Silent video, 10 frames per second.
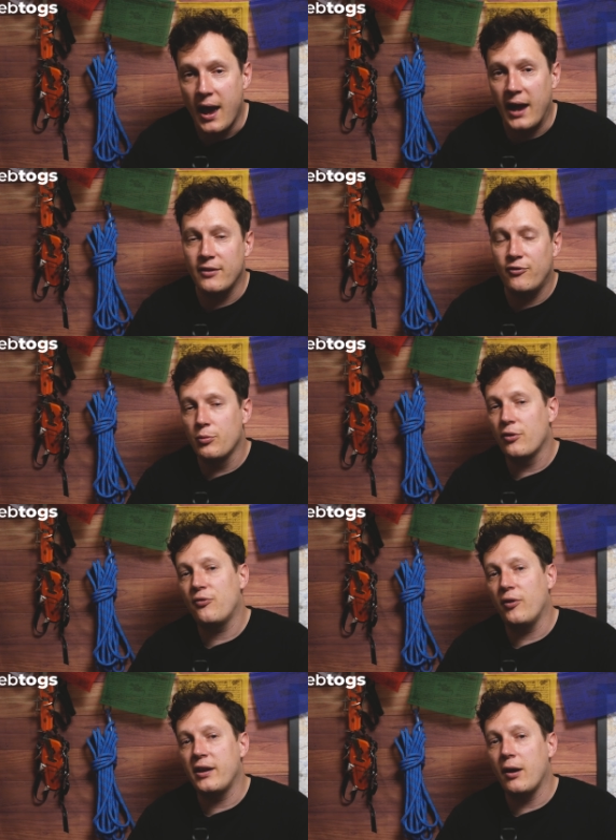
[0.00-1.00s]
And if you want to
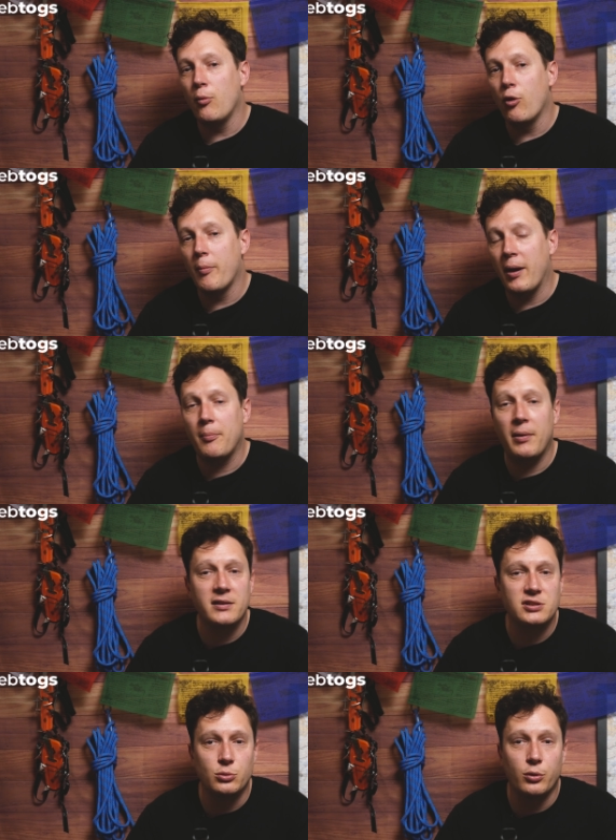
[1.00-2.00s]
find out more about
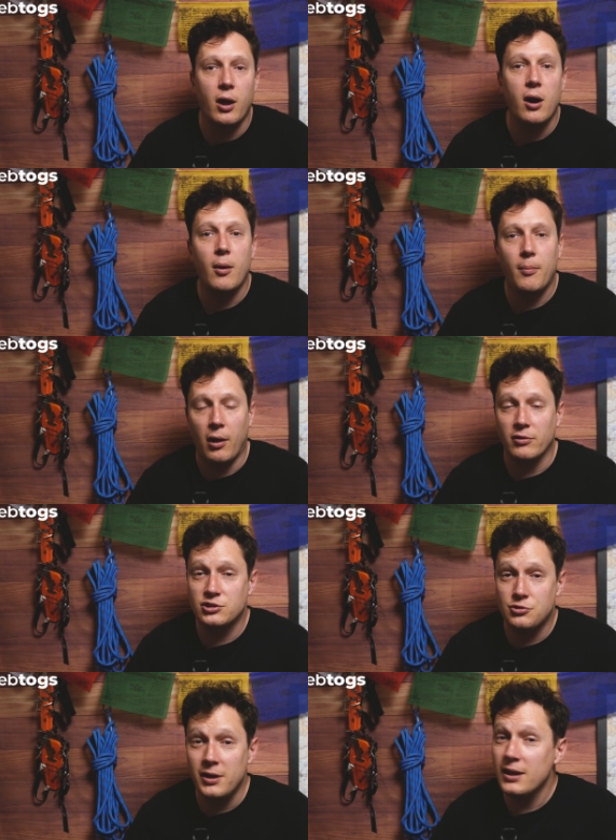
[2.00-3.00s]
place and order, plant
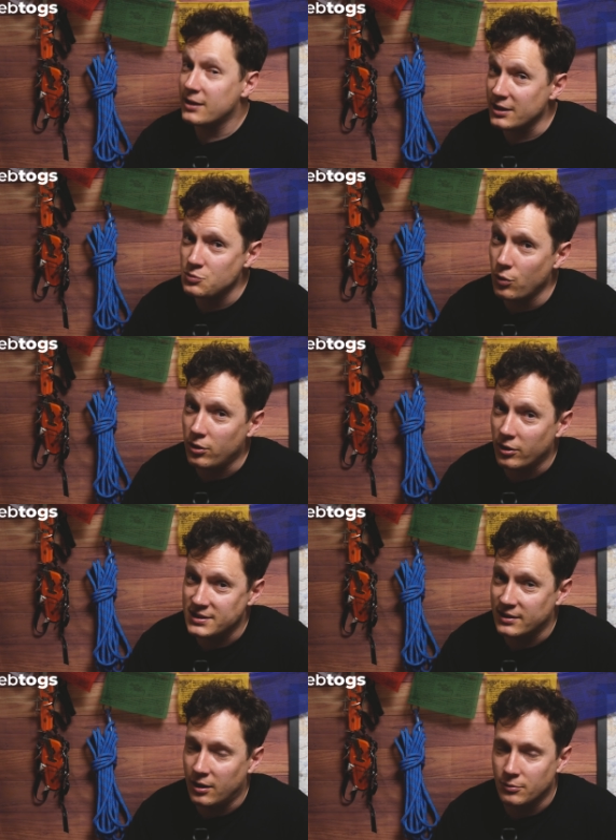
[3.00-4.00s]
a tree, guess what,
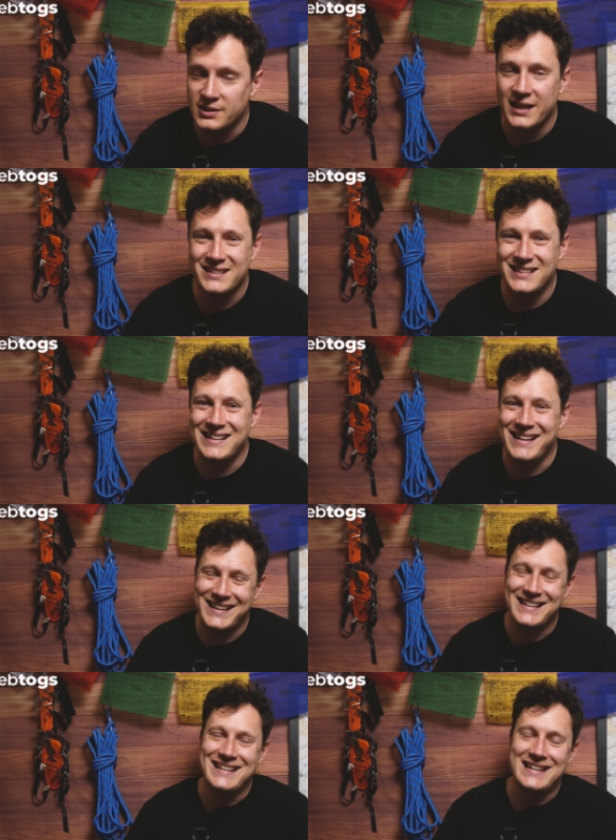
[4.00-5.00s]
guys and girls? The
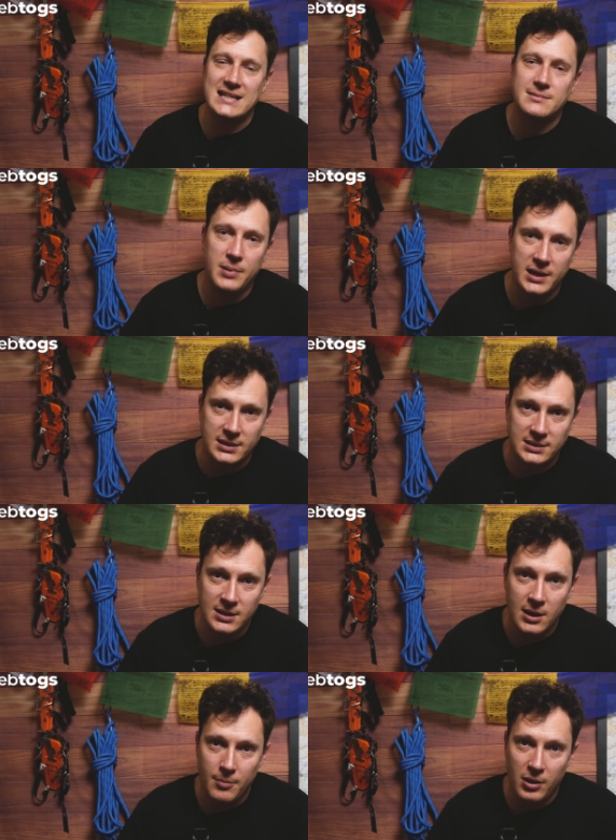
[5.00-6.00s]
link is pinned
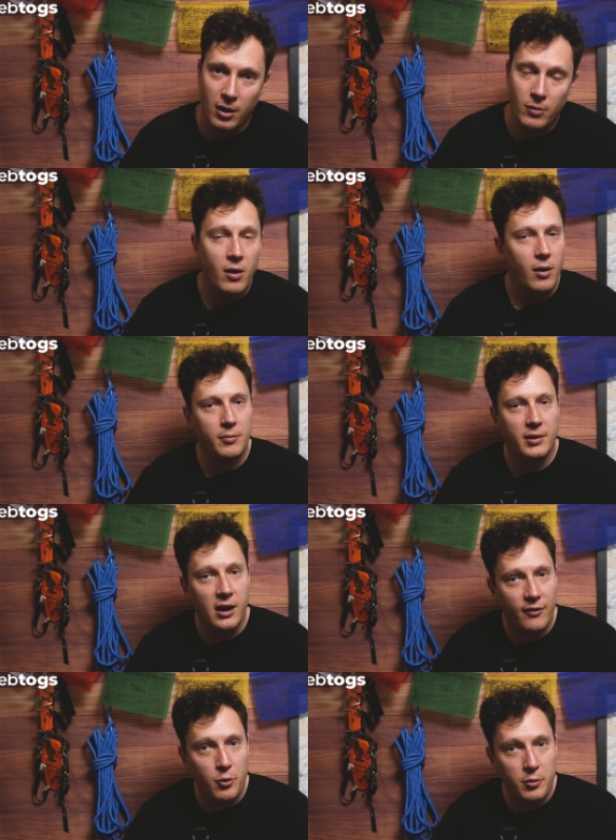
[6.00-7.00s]
below. I'm going to
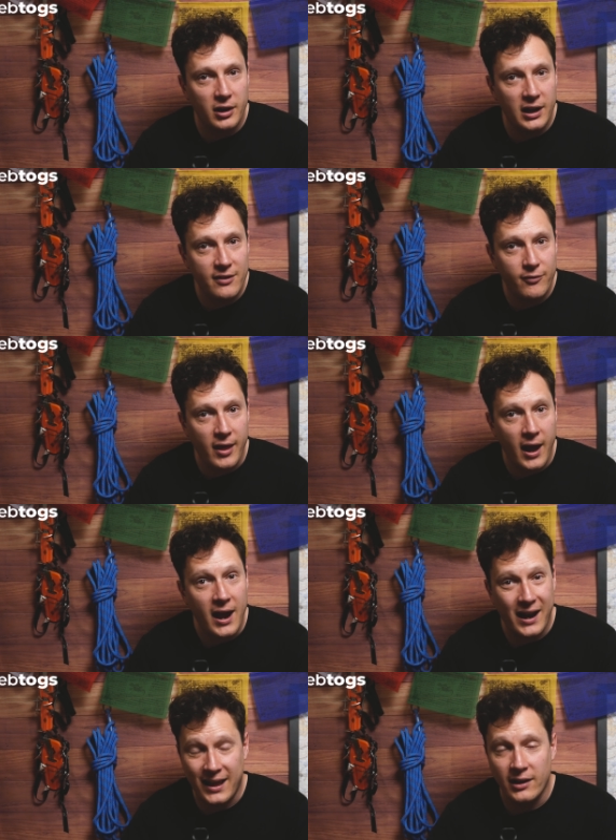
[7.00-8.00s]
love you. I'm going to leave you
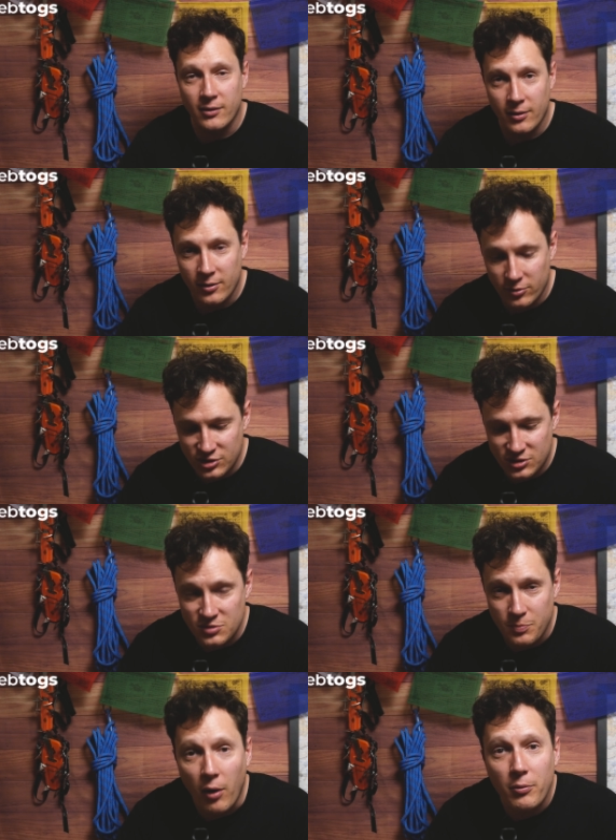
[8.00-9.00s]
there. And again, just,
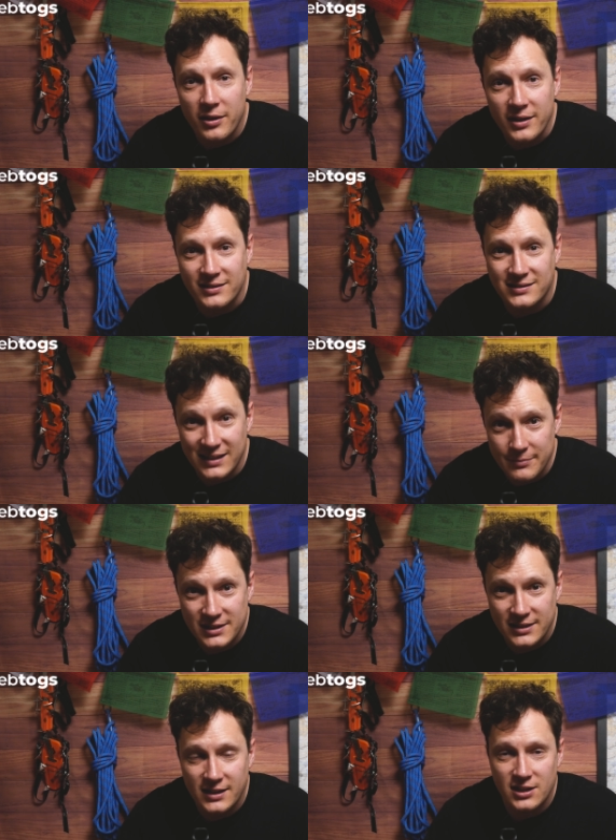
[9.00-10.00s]
just buy one of these,
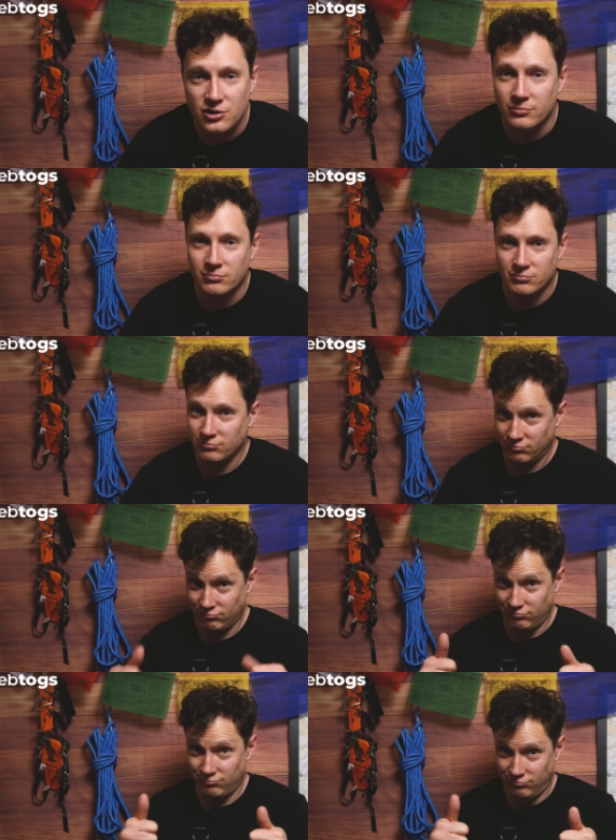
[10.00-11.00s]
limited edition.
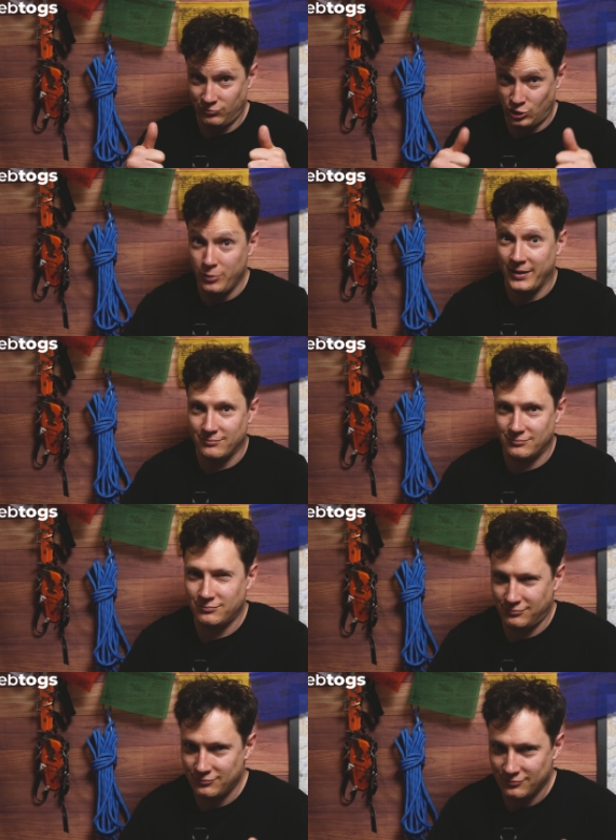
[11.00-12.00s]
Do it.
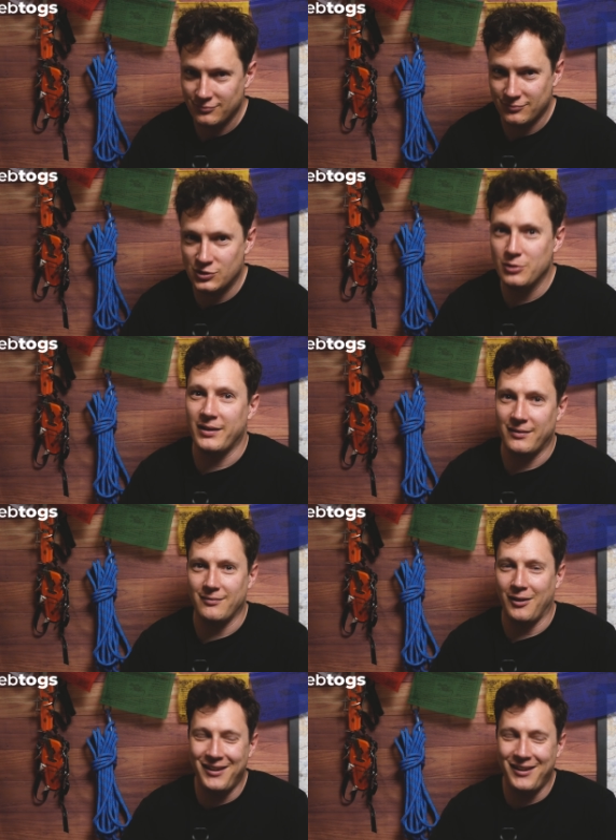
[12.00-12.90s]
Do it.